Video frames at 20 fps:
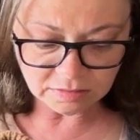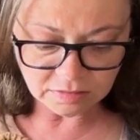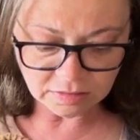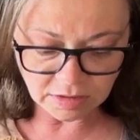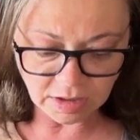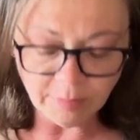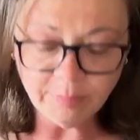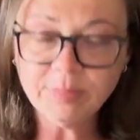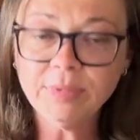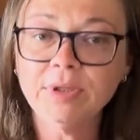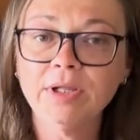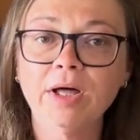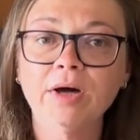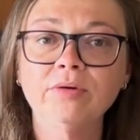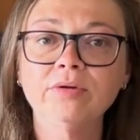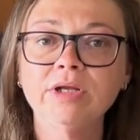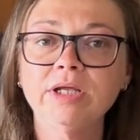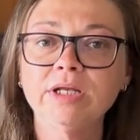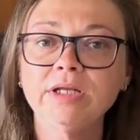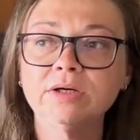
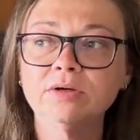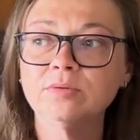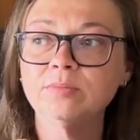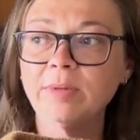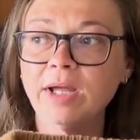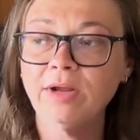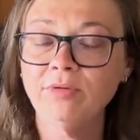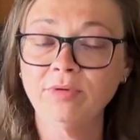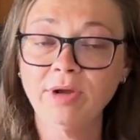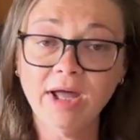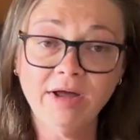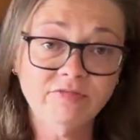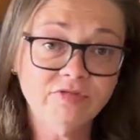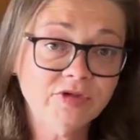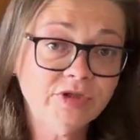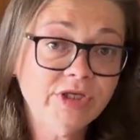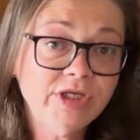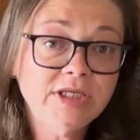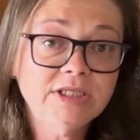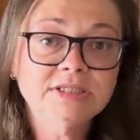upload it on my
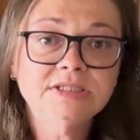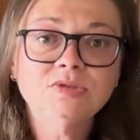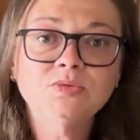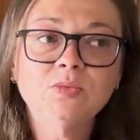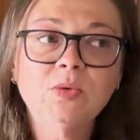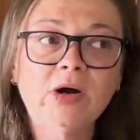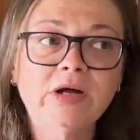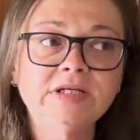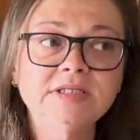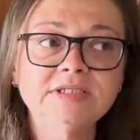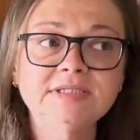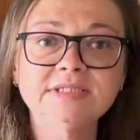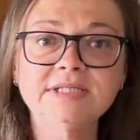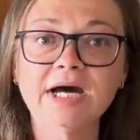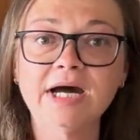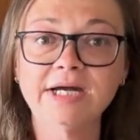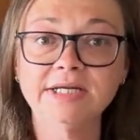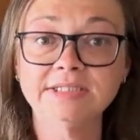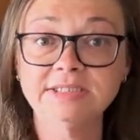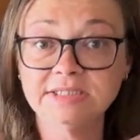Ravelry. It's one
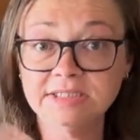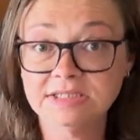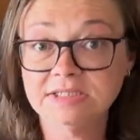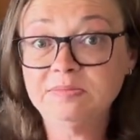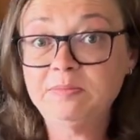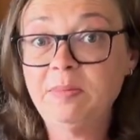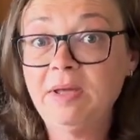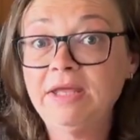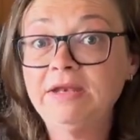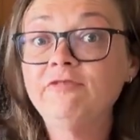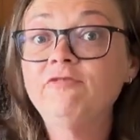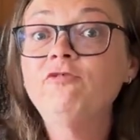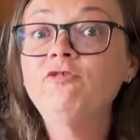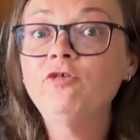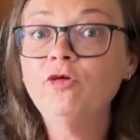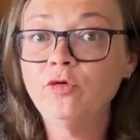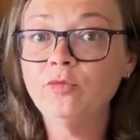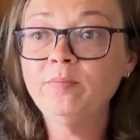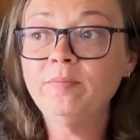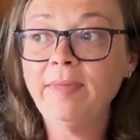size, it's made
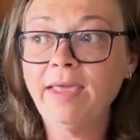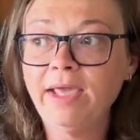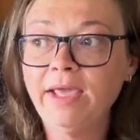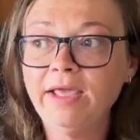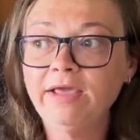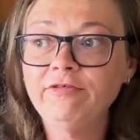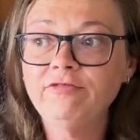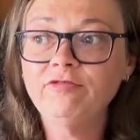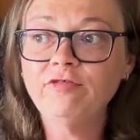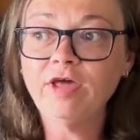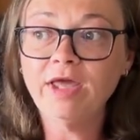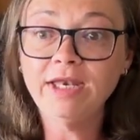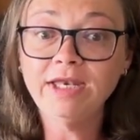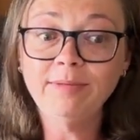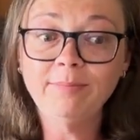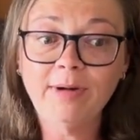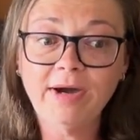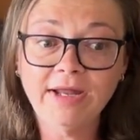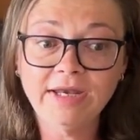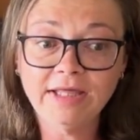for me. If
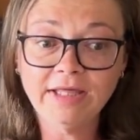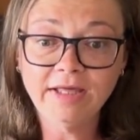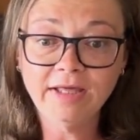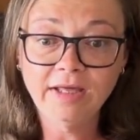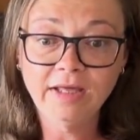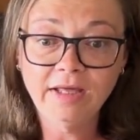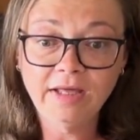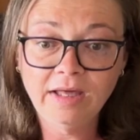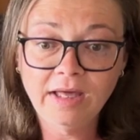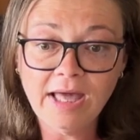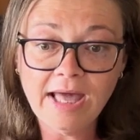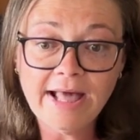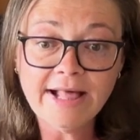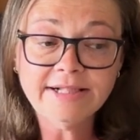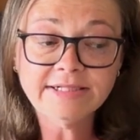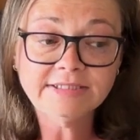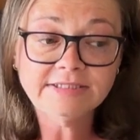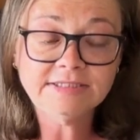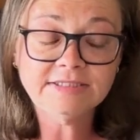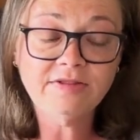anybody
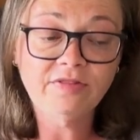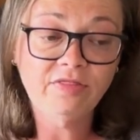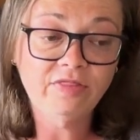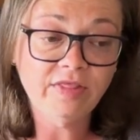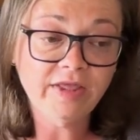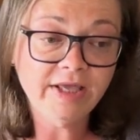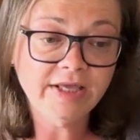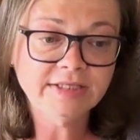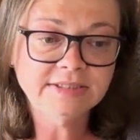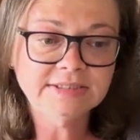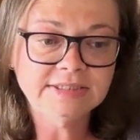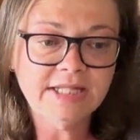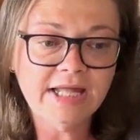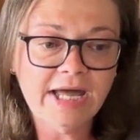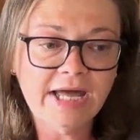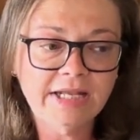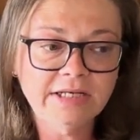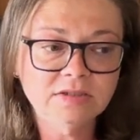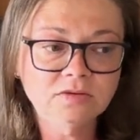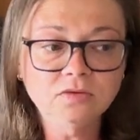else thinks
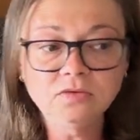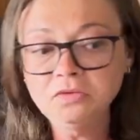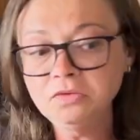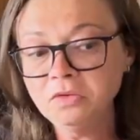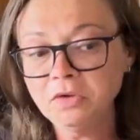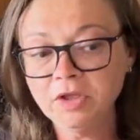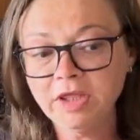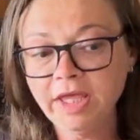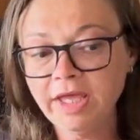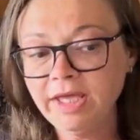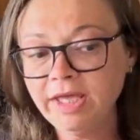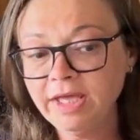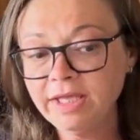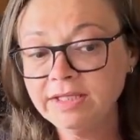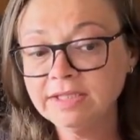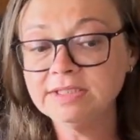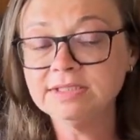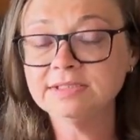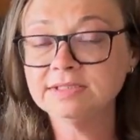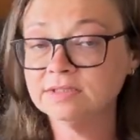that, oh, okay,
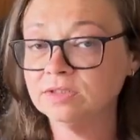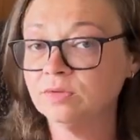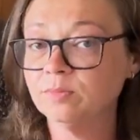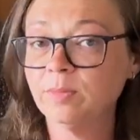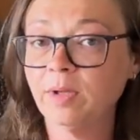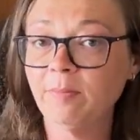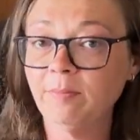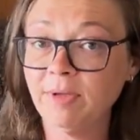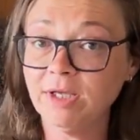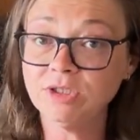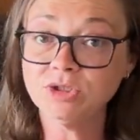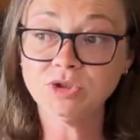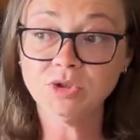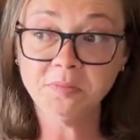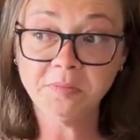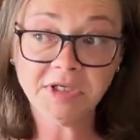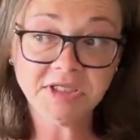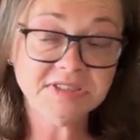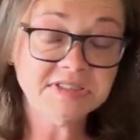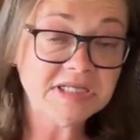these are my
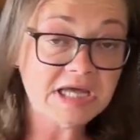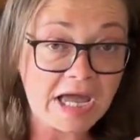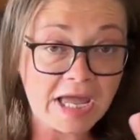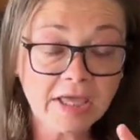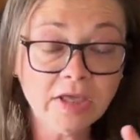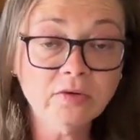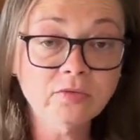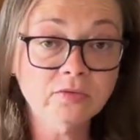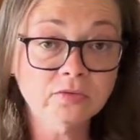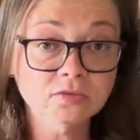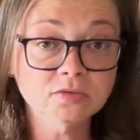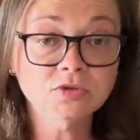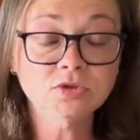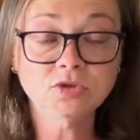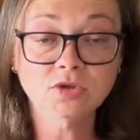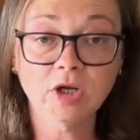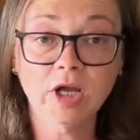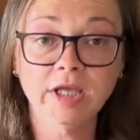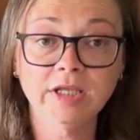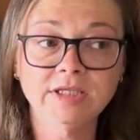measurements, I could
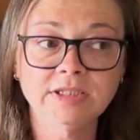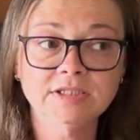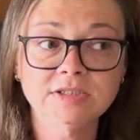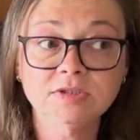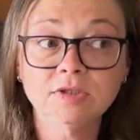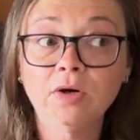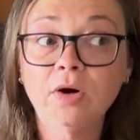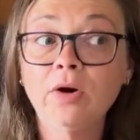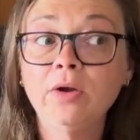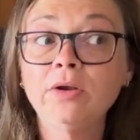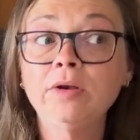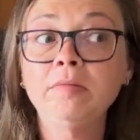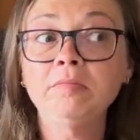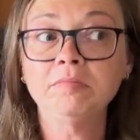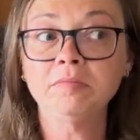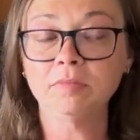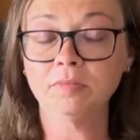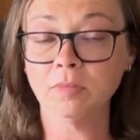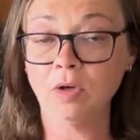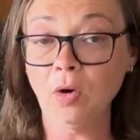try this on,
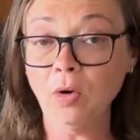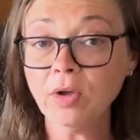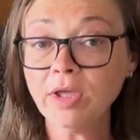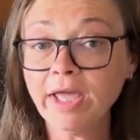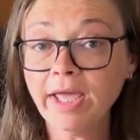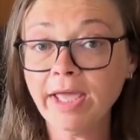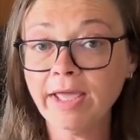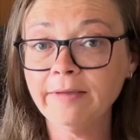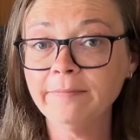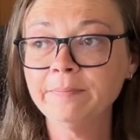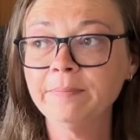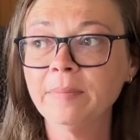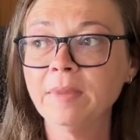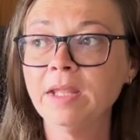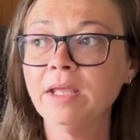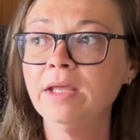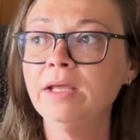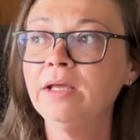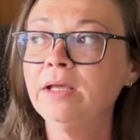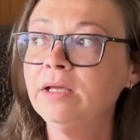okay.
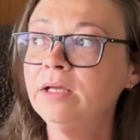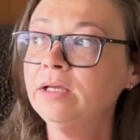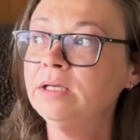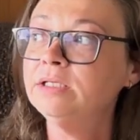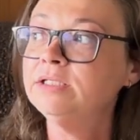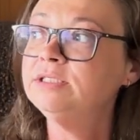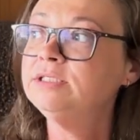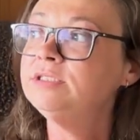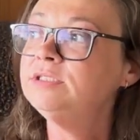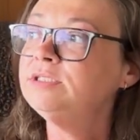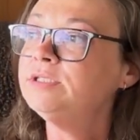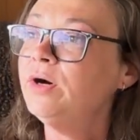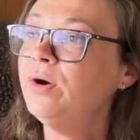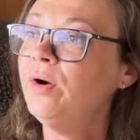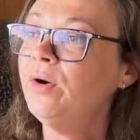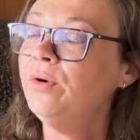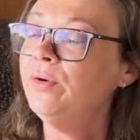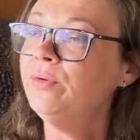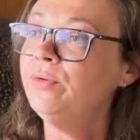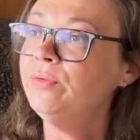
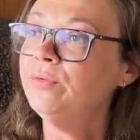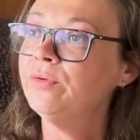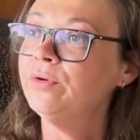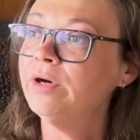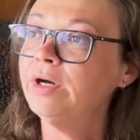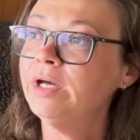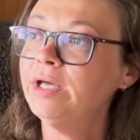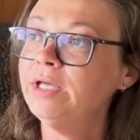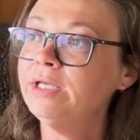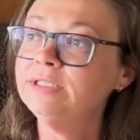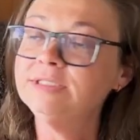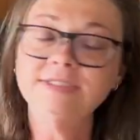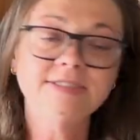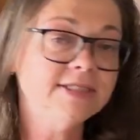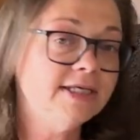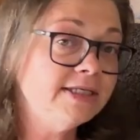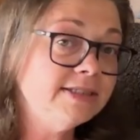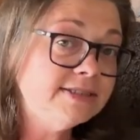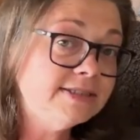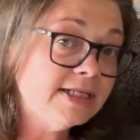So
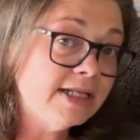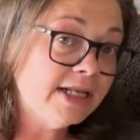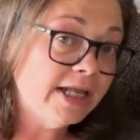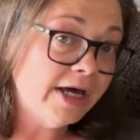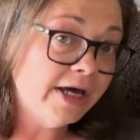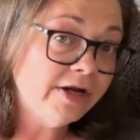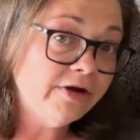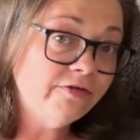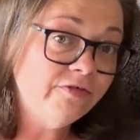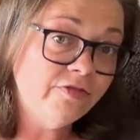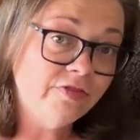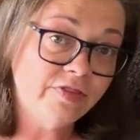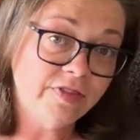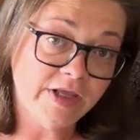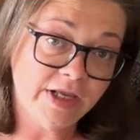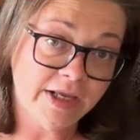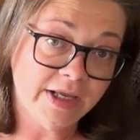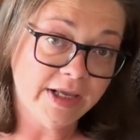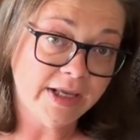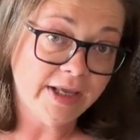it's a lot of
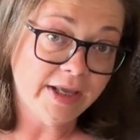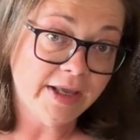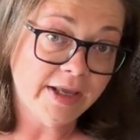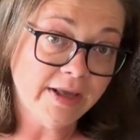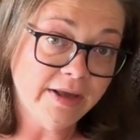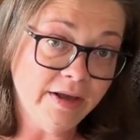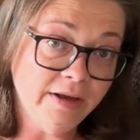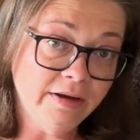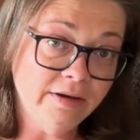thinking.